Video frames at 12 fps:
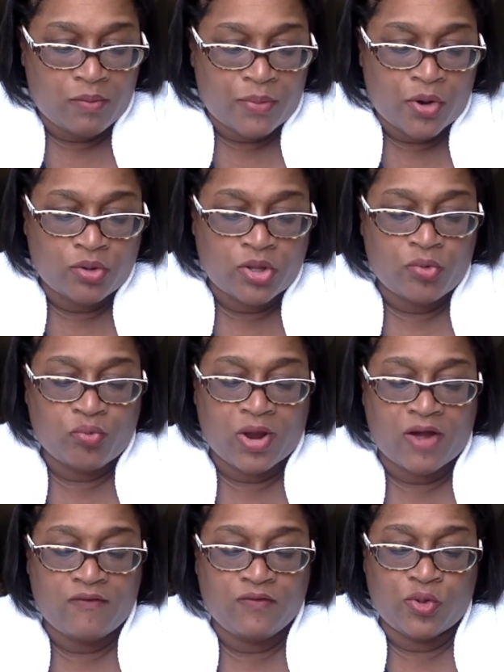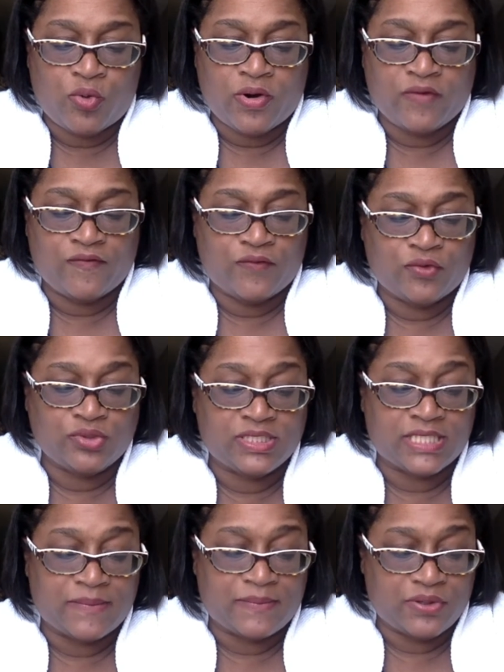Polo Ralph Lauren full
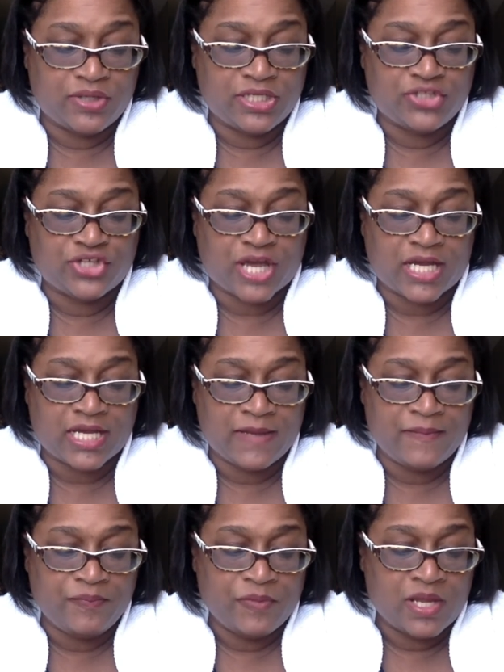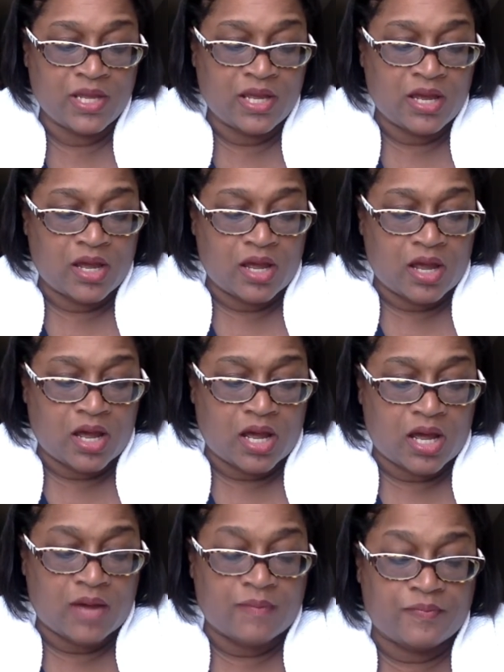zip hooded jacket.
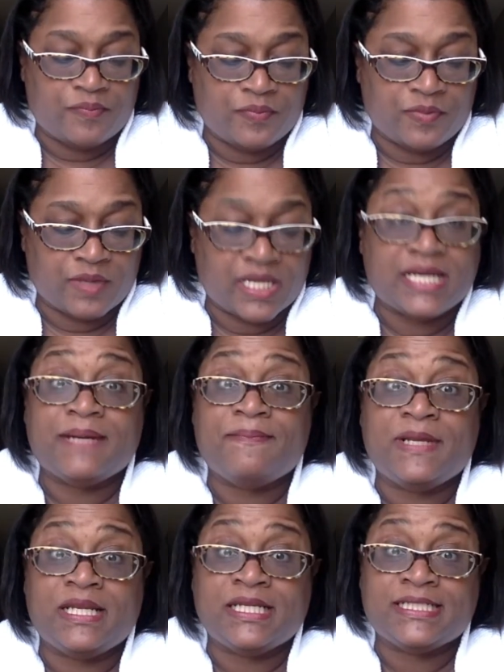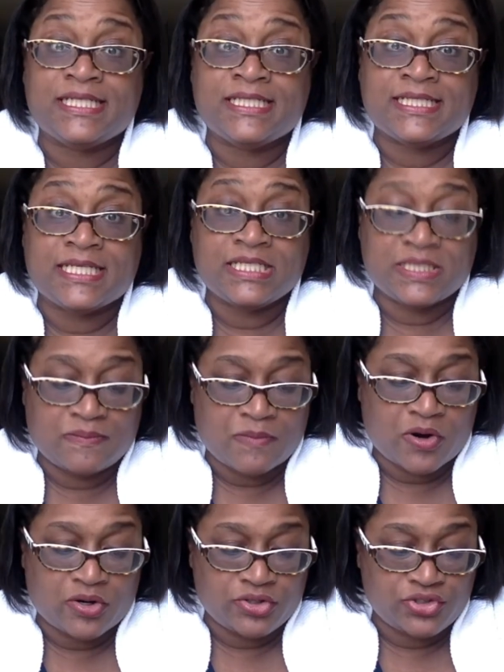It had been listed since
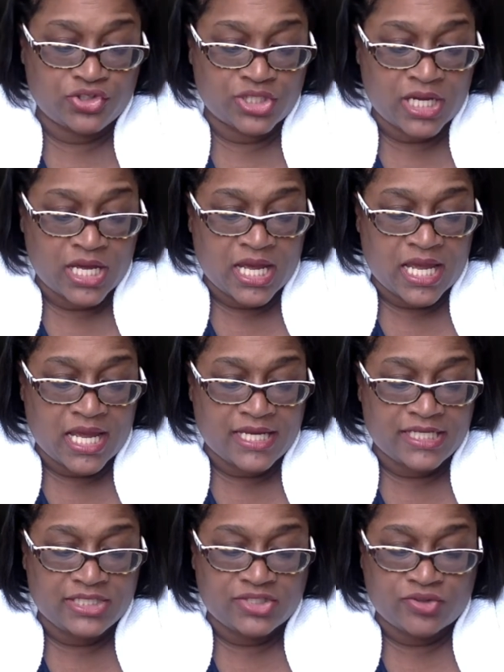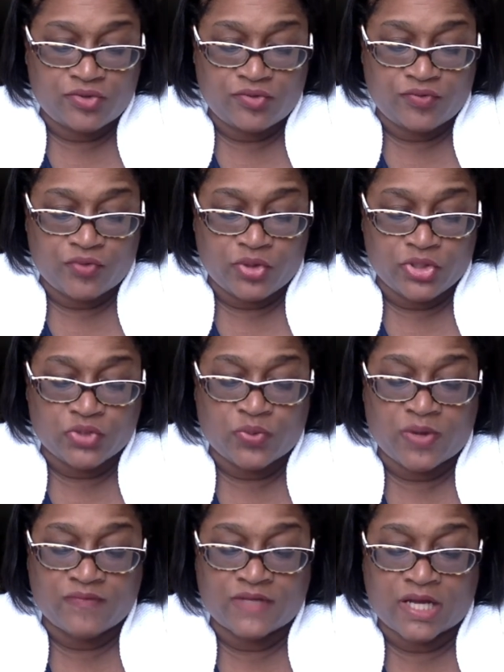March, and it sold for
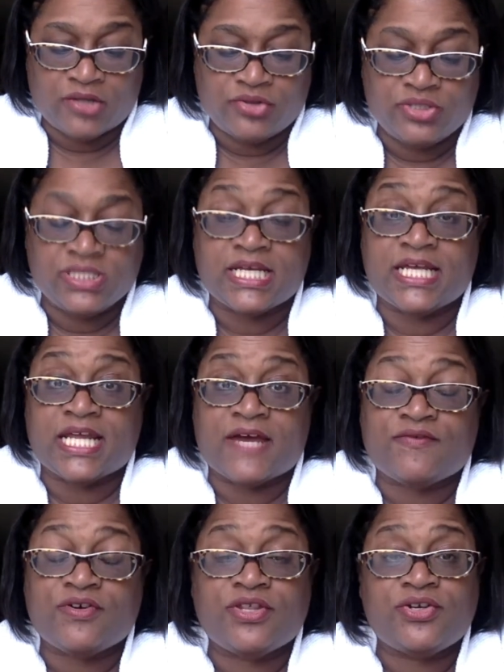$12, and after the